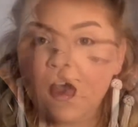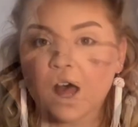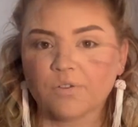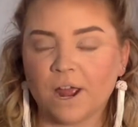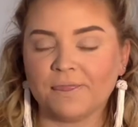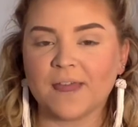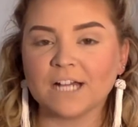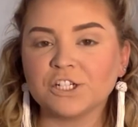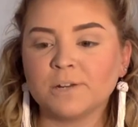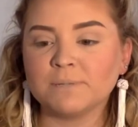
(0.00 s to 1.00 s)
Alright,
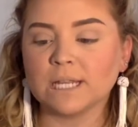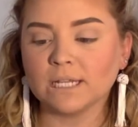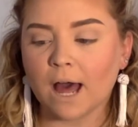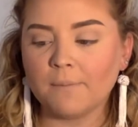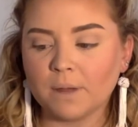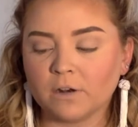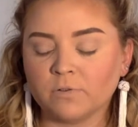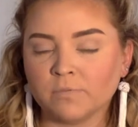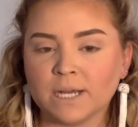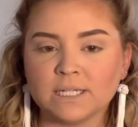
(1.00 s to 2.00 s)
that shade was a lot better
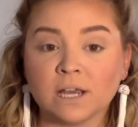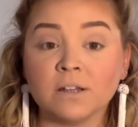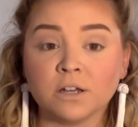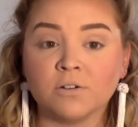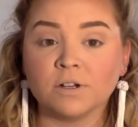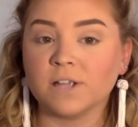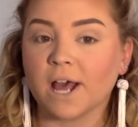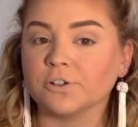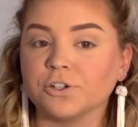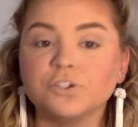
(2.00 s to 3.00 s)
for my skin tone. It
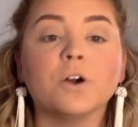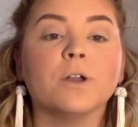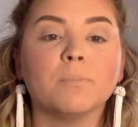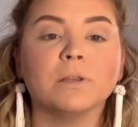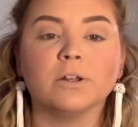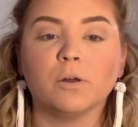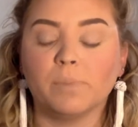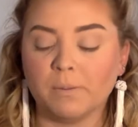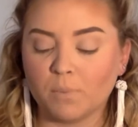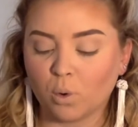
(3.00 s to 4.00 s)
actually showed up a little
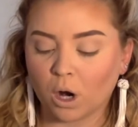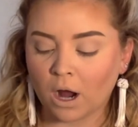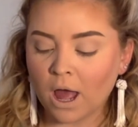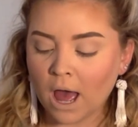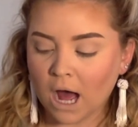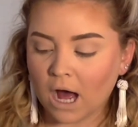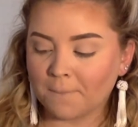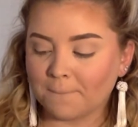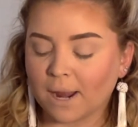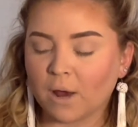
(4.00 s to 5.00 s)
bit more,
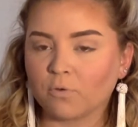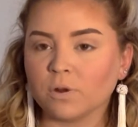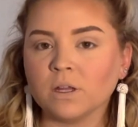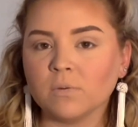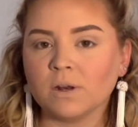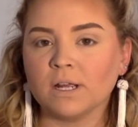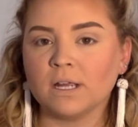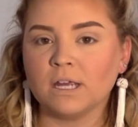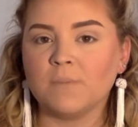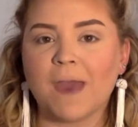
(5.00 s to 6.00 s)
but I really want to
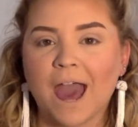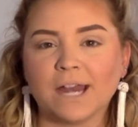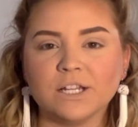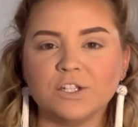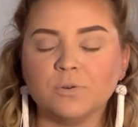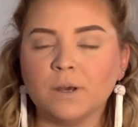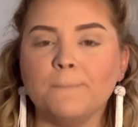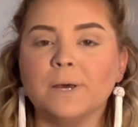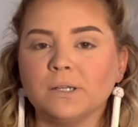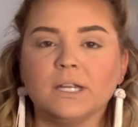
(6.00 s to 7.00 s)
keep adding to
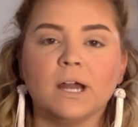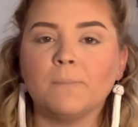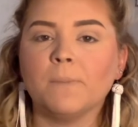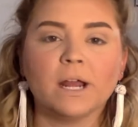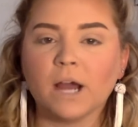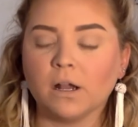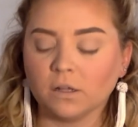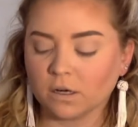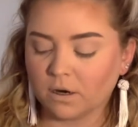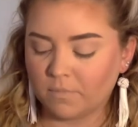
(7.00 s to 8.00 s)
it, building up my
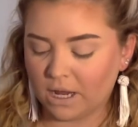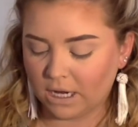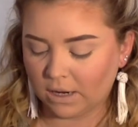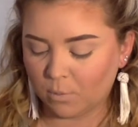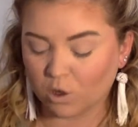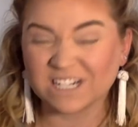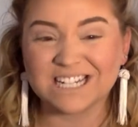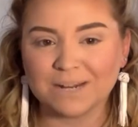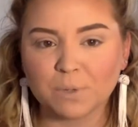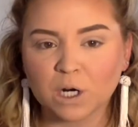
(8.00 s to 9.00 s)
color, making it more
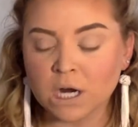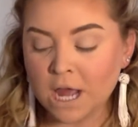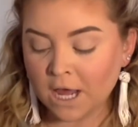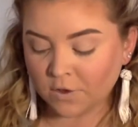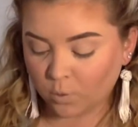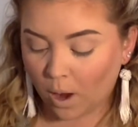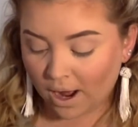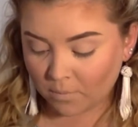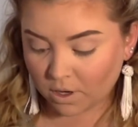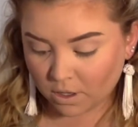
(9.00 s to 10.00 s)
deeper. So
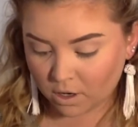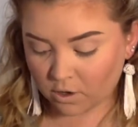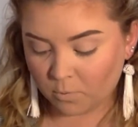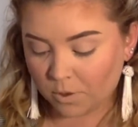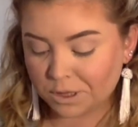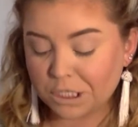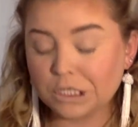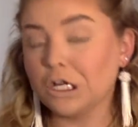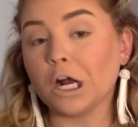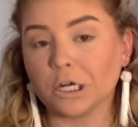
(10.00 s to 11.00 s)
I'm going to go in with the
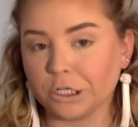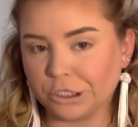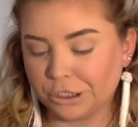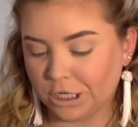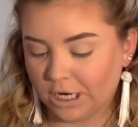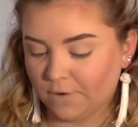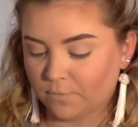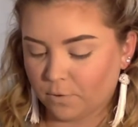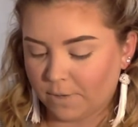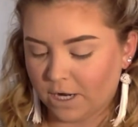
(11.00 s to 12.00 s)
darker shade
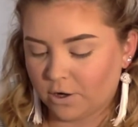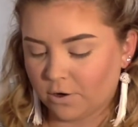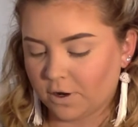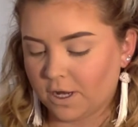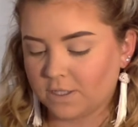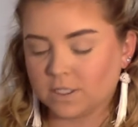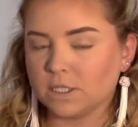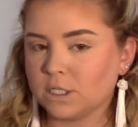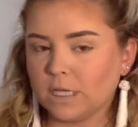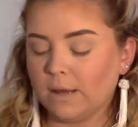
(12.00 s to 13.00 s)
for my crease.
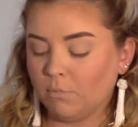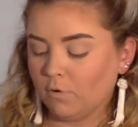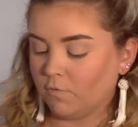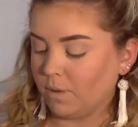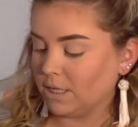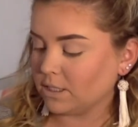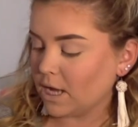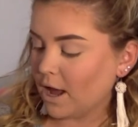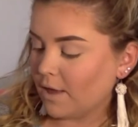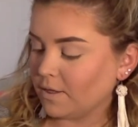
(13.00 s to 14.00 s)
Same movement.
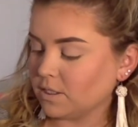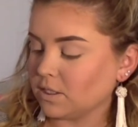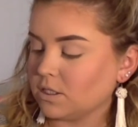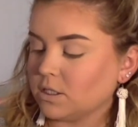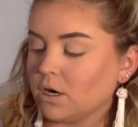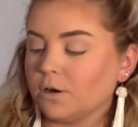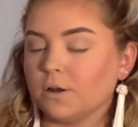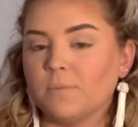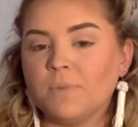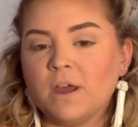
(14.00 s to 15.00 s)
This is
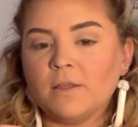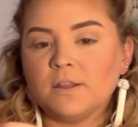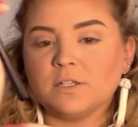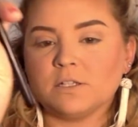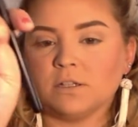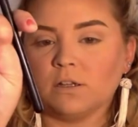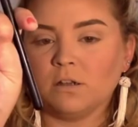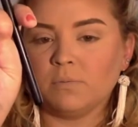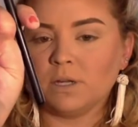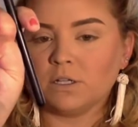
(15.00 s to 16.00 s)
Stardom. This is a
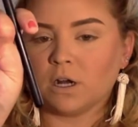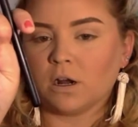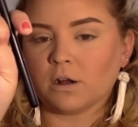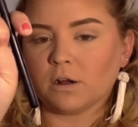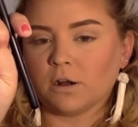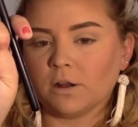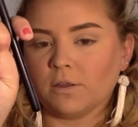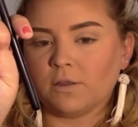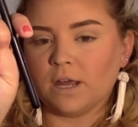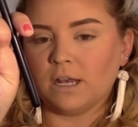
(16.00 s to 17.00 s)
little bit darker
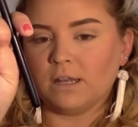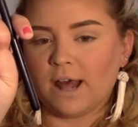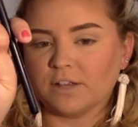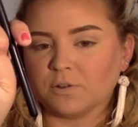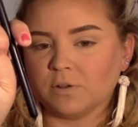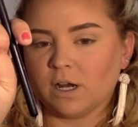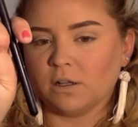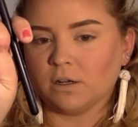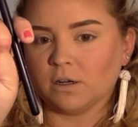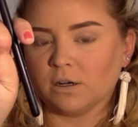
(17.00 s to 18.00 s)
than Dazzle
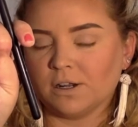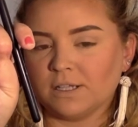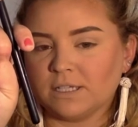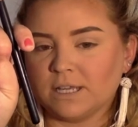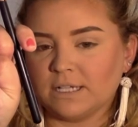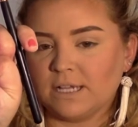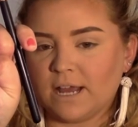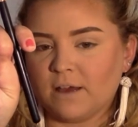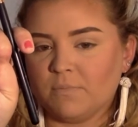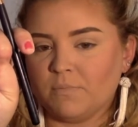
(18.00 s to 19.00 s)
color. It's that
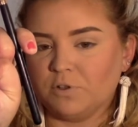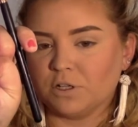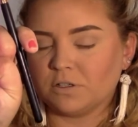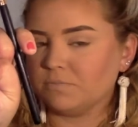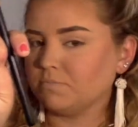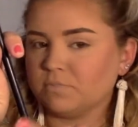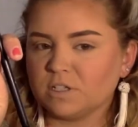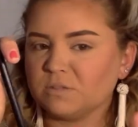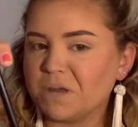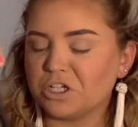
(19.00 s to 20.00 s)
tan, just
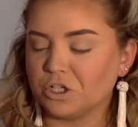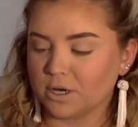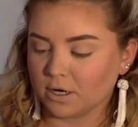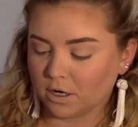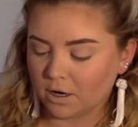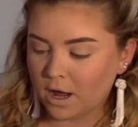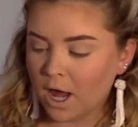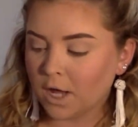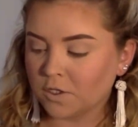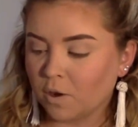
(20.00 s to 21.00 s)
smidge darker.
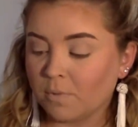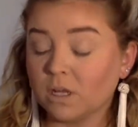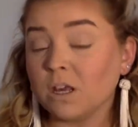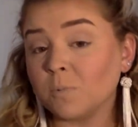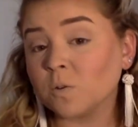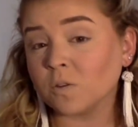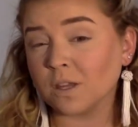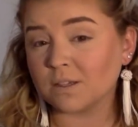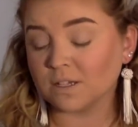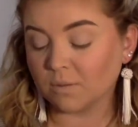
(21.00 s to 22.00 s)
So I'm going to keep using
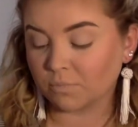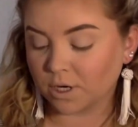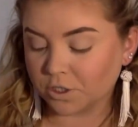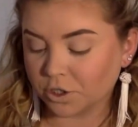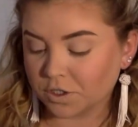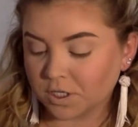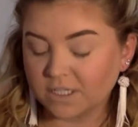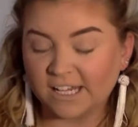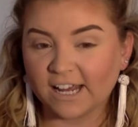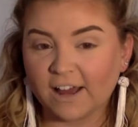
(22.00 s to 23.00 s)
that same brush just because
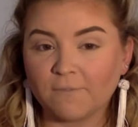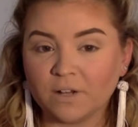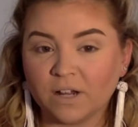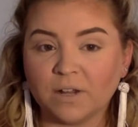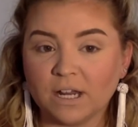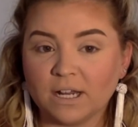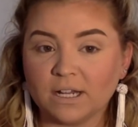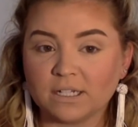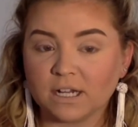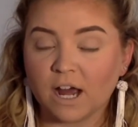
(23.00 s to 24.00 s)
I how fluffy it
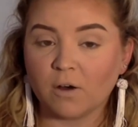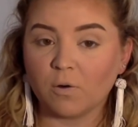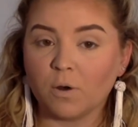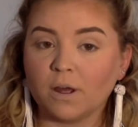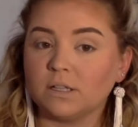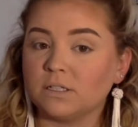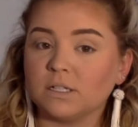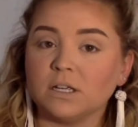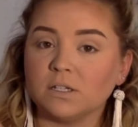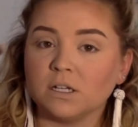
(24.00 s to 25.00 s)
is and how it's
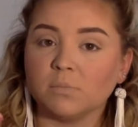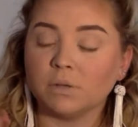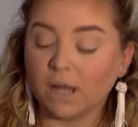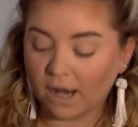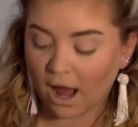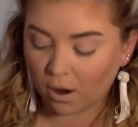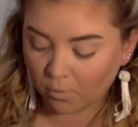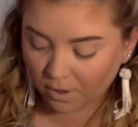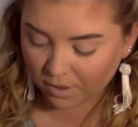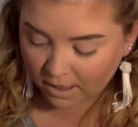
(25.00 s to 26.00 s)
easy to blend out
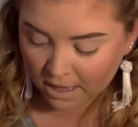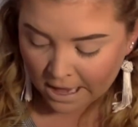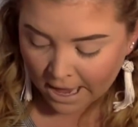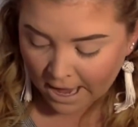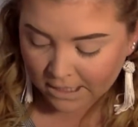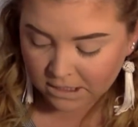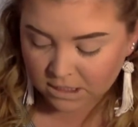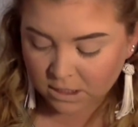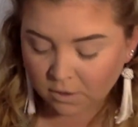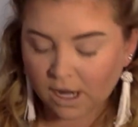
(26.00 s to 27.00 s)
with it. And it's
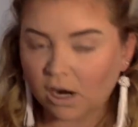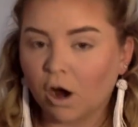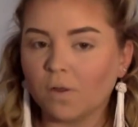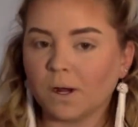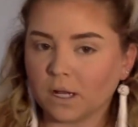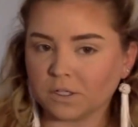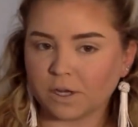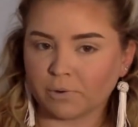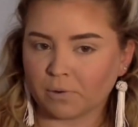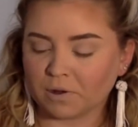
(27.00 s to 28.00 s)
still got all the colors
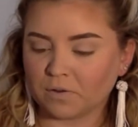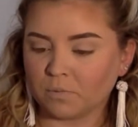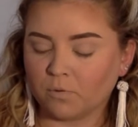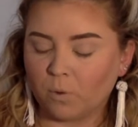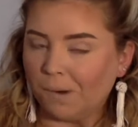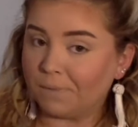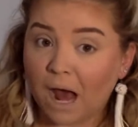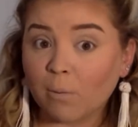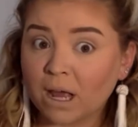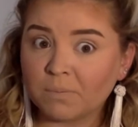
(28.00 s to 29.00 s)
that we were using before. I'm
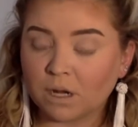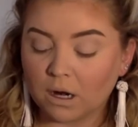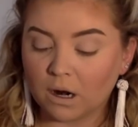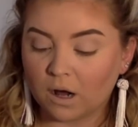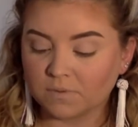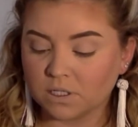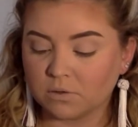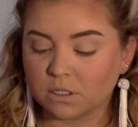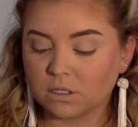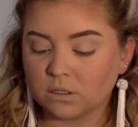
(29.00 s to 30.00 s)
not wiping it off, so
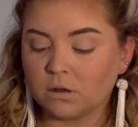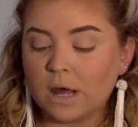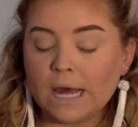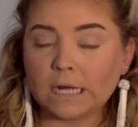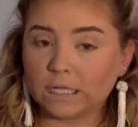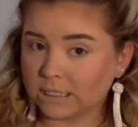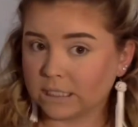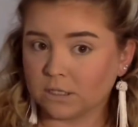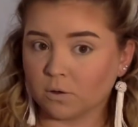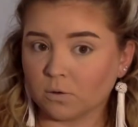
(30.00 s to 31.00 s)
it's still
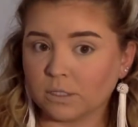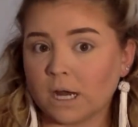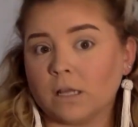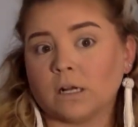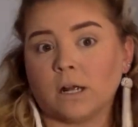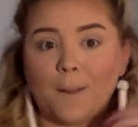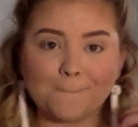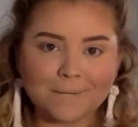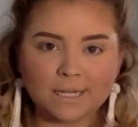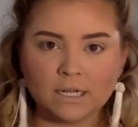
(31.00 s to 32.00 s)
collecting the old color
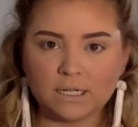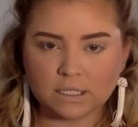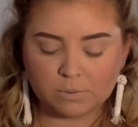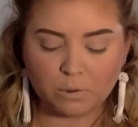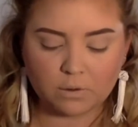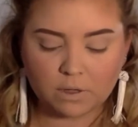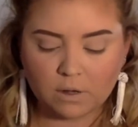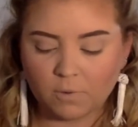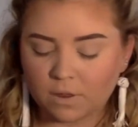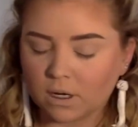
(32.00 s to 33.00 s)
and blending smoothly
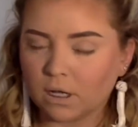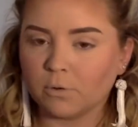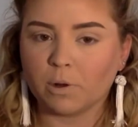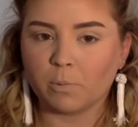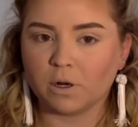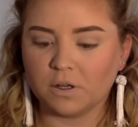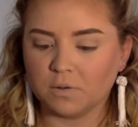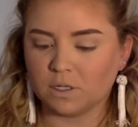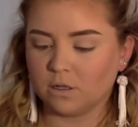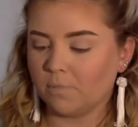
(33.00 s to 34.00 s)
with the color we were
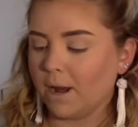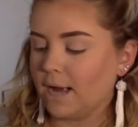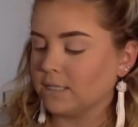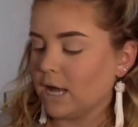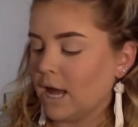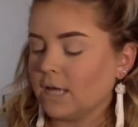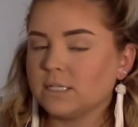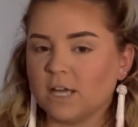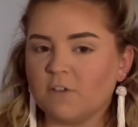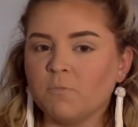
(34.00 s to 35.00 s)
using in the past.
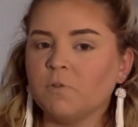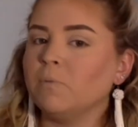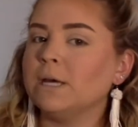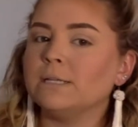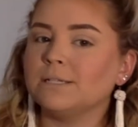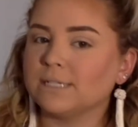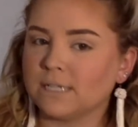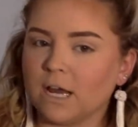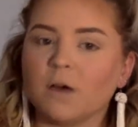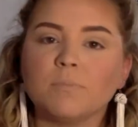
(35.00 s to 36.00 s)
Same movement,
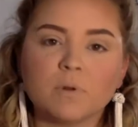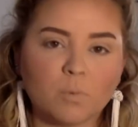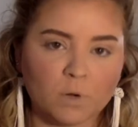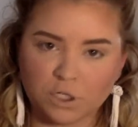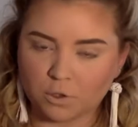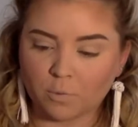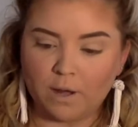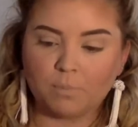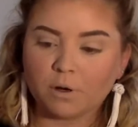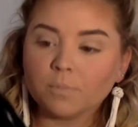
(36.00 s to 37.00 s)
stamp, windshield
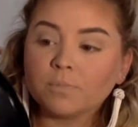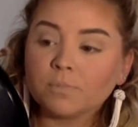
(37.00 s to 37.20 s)
wiper.